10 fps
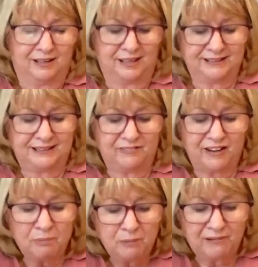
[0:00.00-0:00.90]
it's
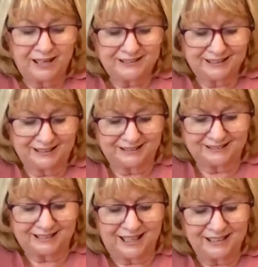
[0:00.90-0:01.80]
evaporating
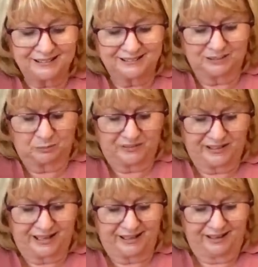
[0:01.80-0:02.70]
inside or
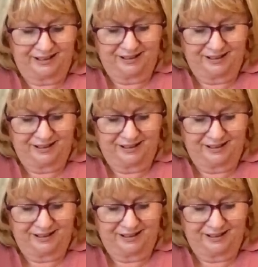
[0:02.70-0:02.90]
something.